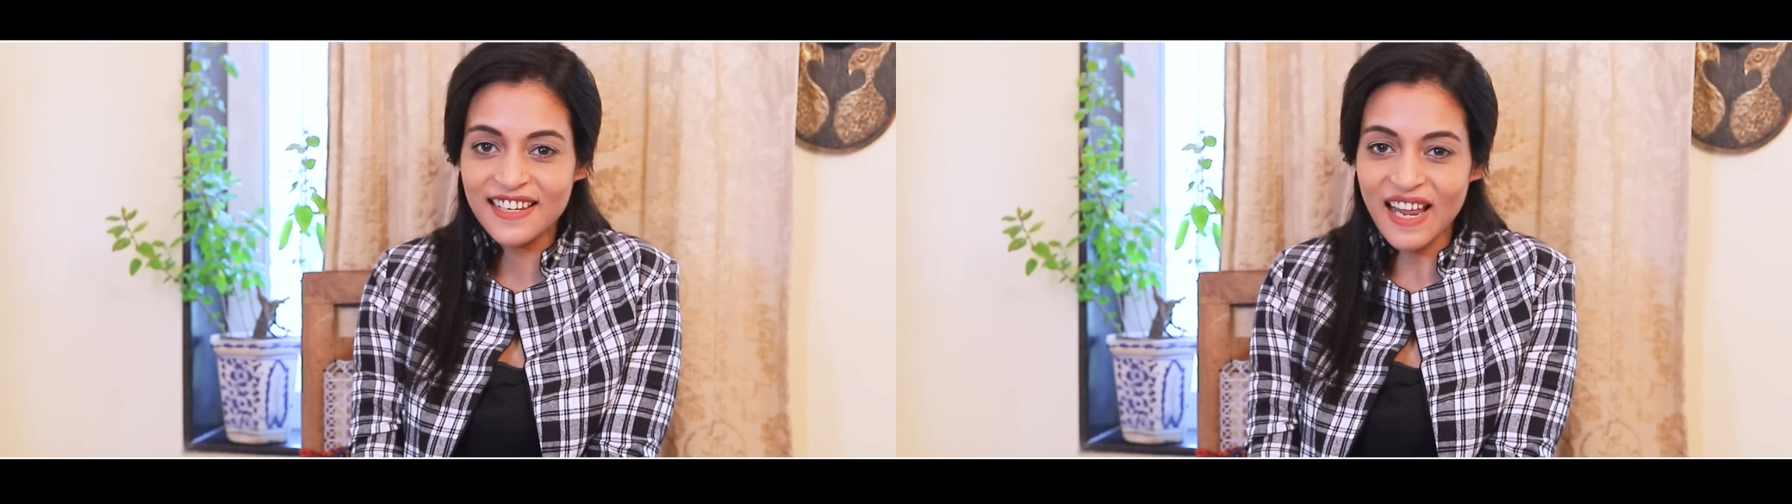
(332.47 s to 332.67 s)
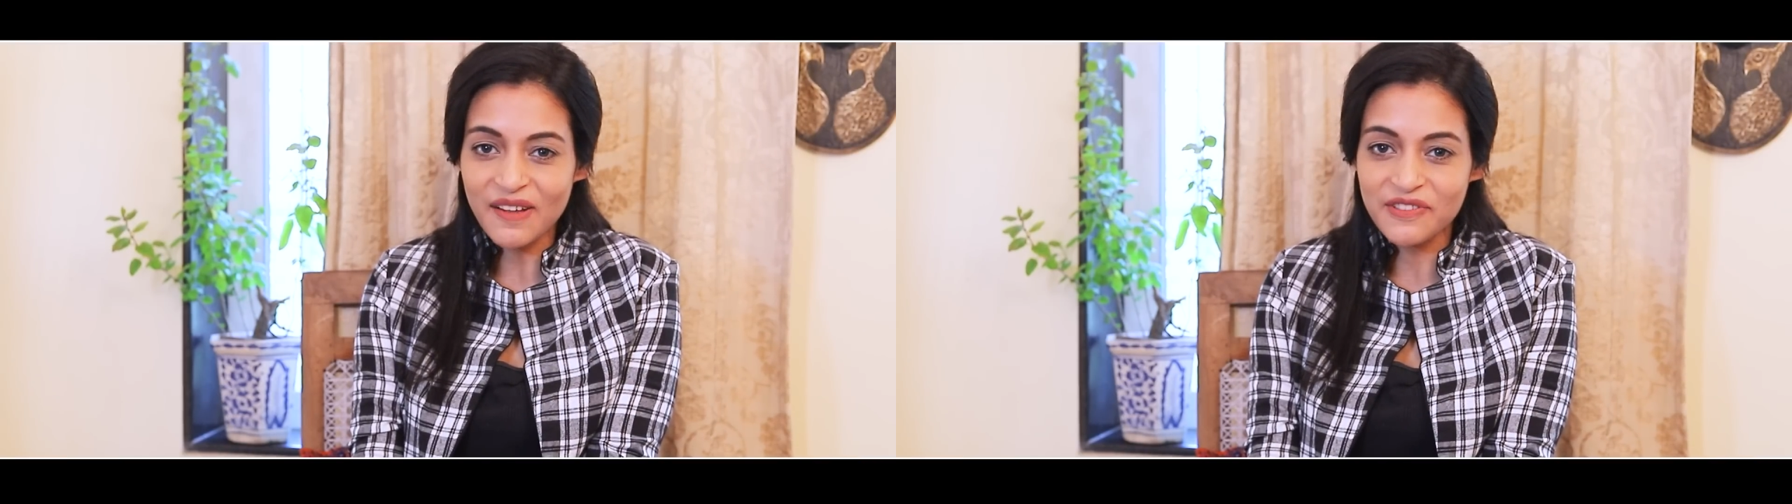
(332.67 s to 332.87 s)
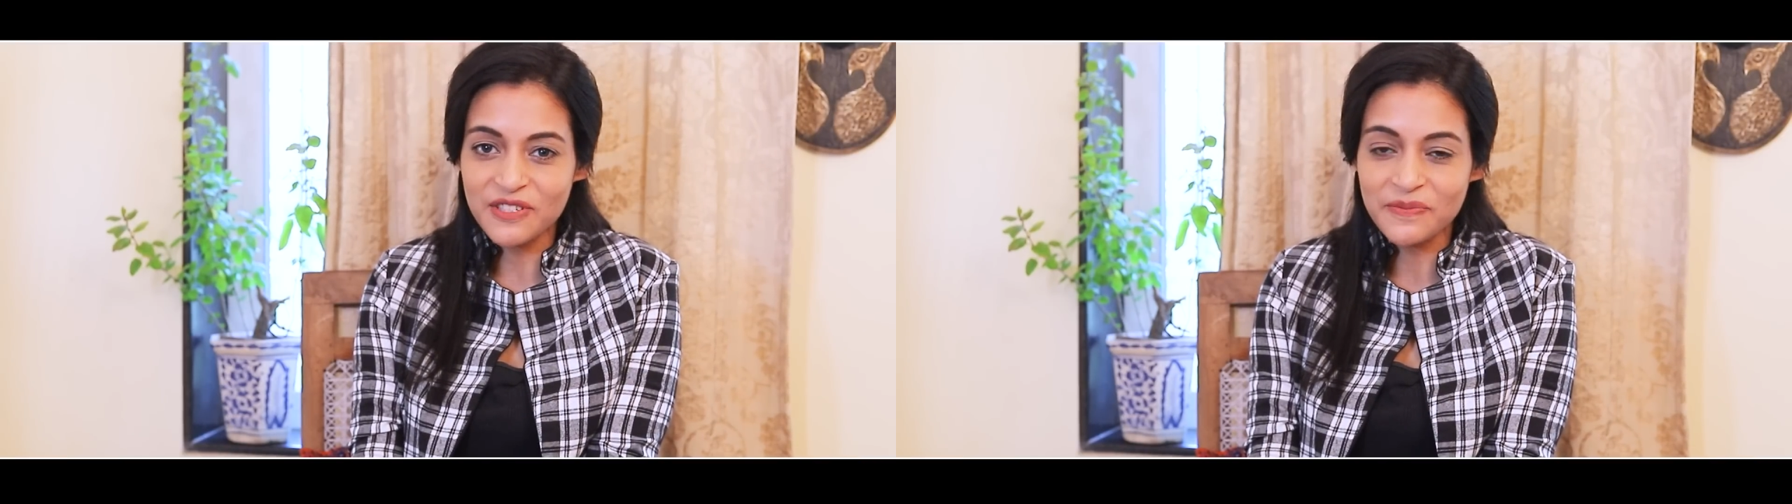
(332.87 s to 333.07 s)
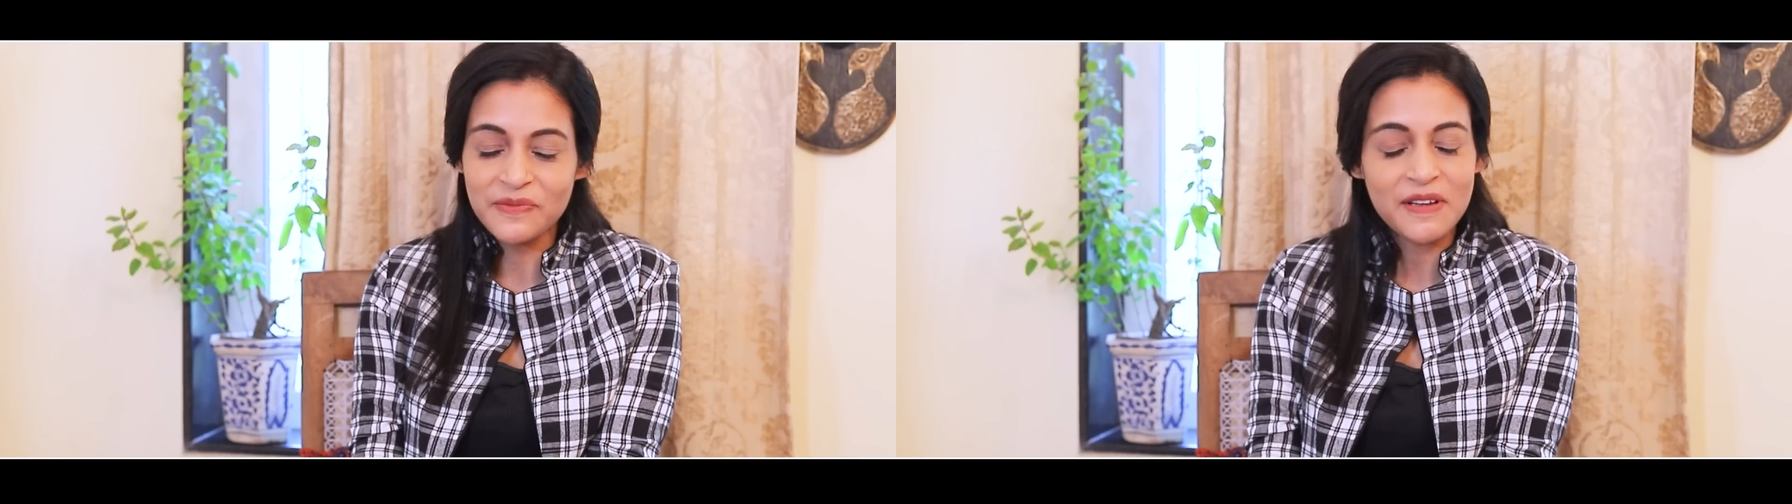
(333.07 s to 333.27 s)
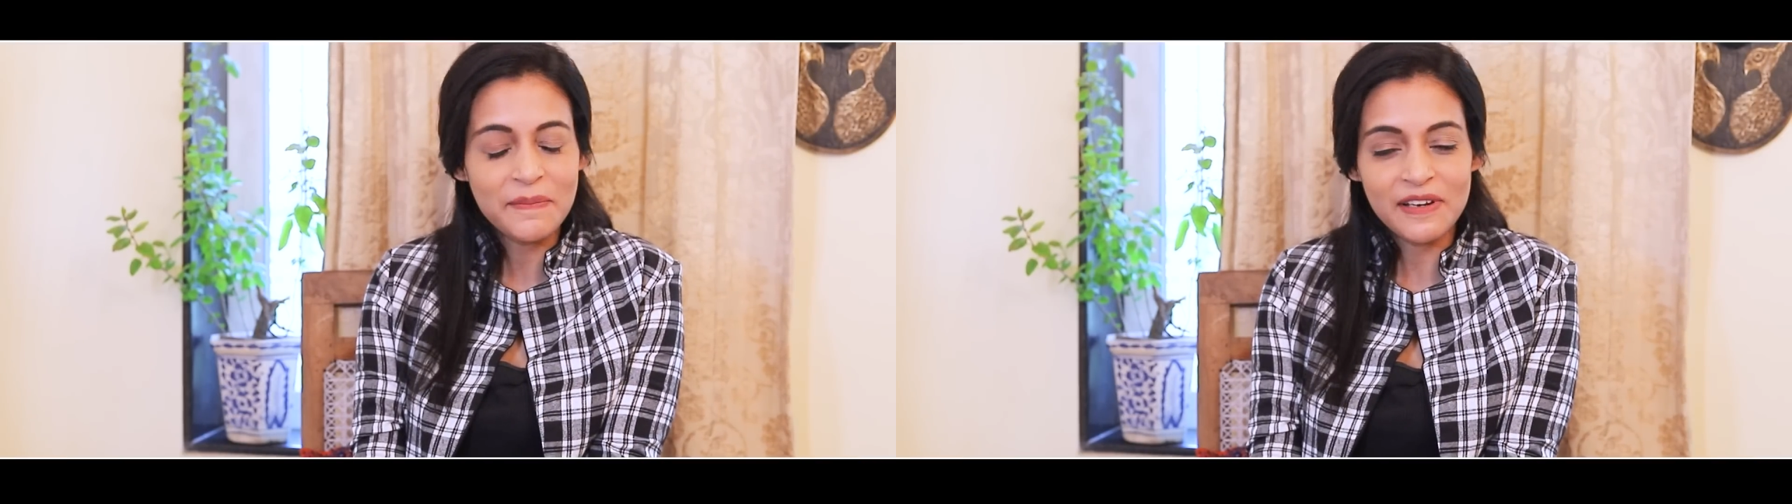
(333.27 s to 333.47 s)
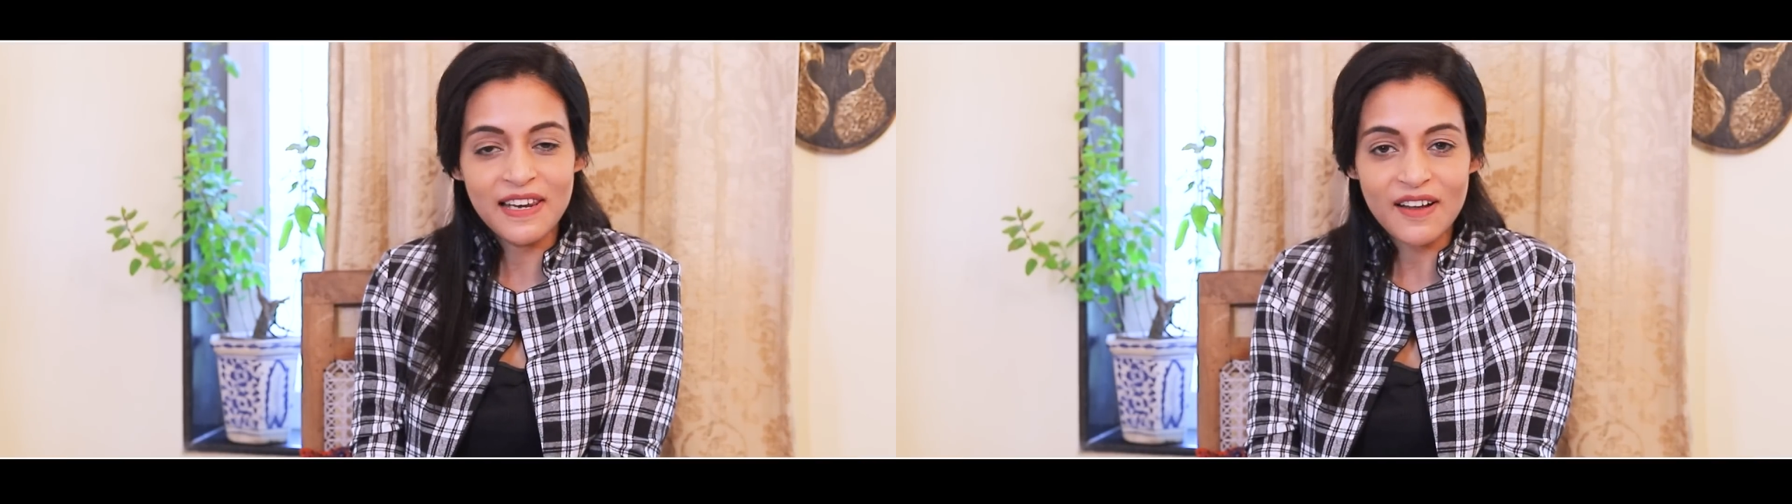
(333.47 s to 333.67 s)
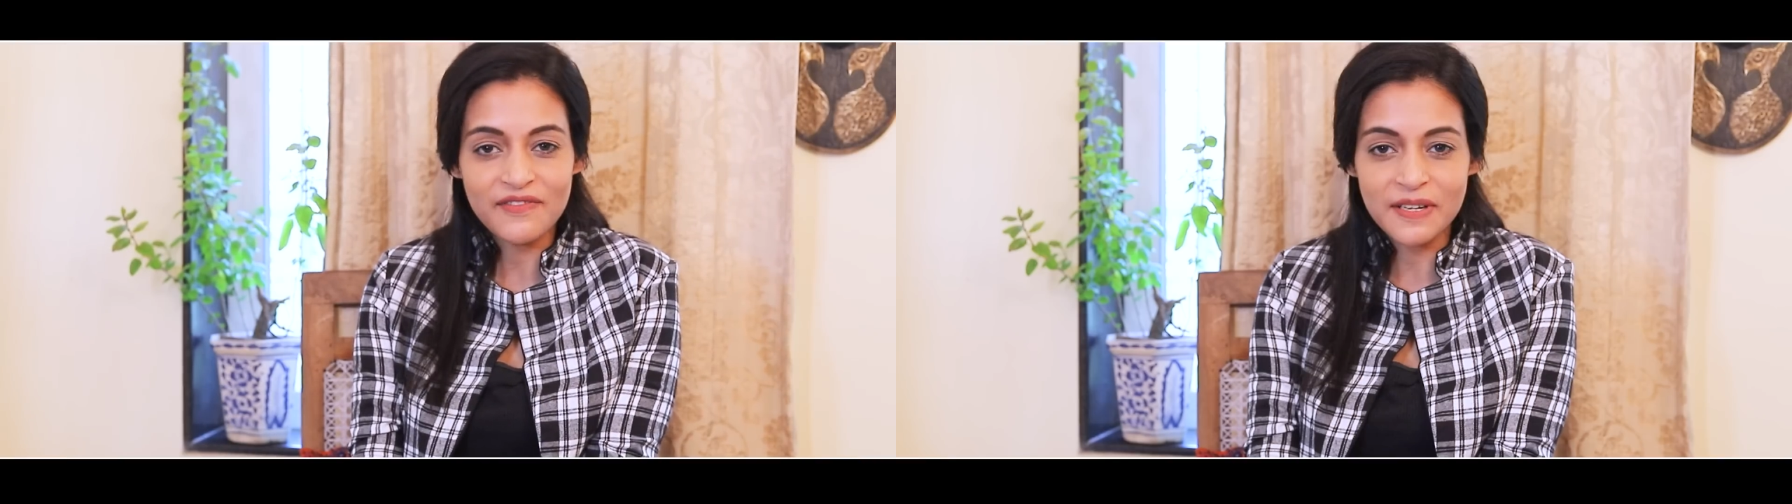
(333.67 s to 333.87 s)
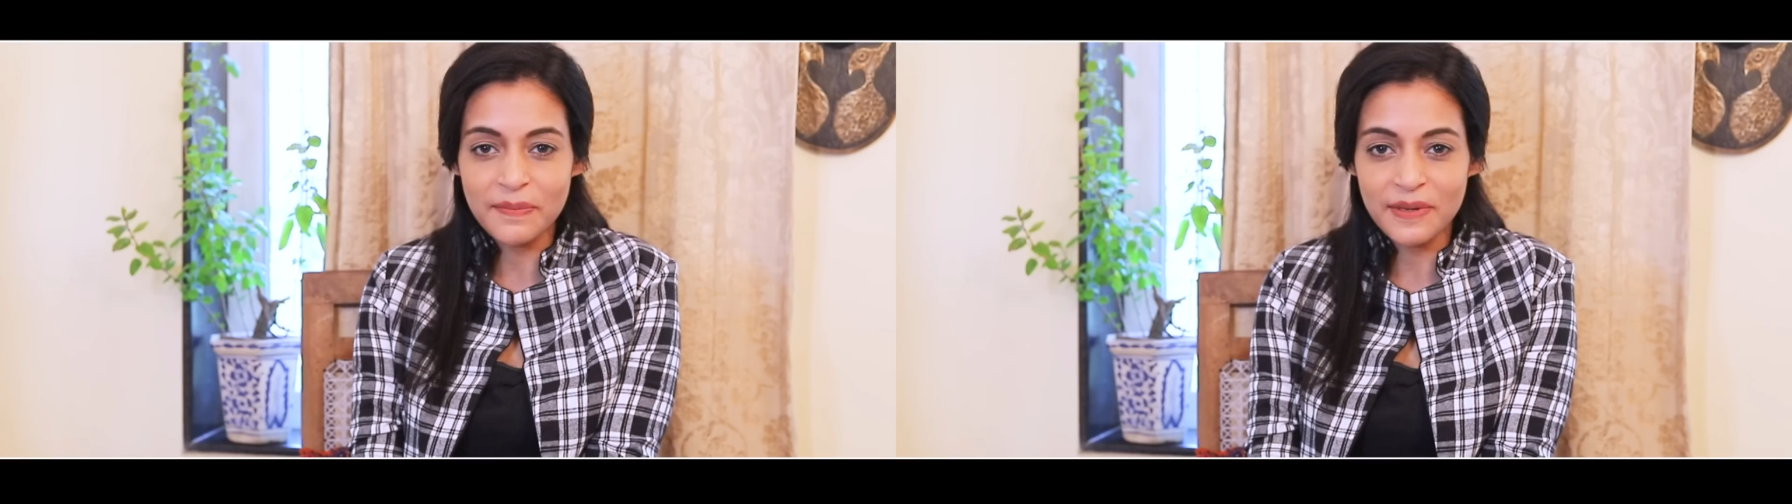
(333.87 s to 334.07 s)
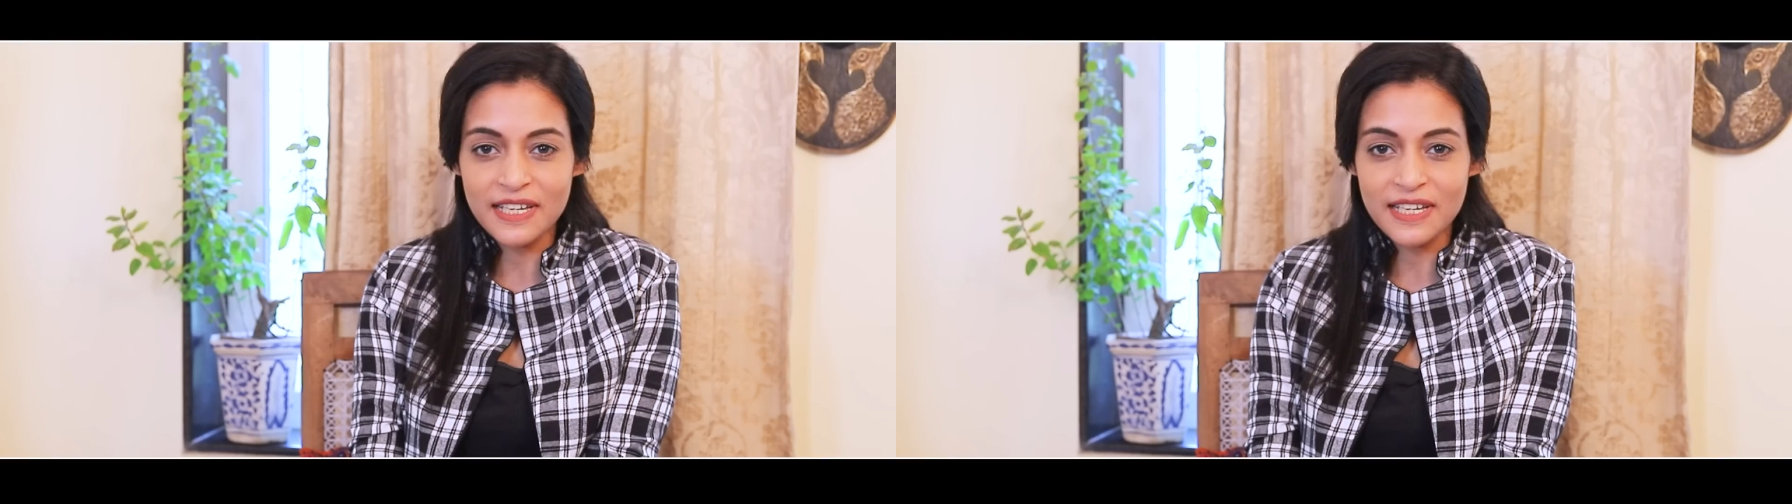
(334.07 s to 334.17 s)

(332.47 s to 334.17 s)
Love you, love and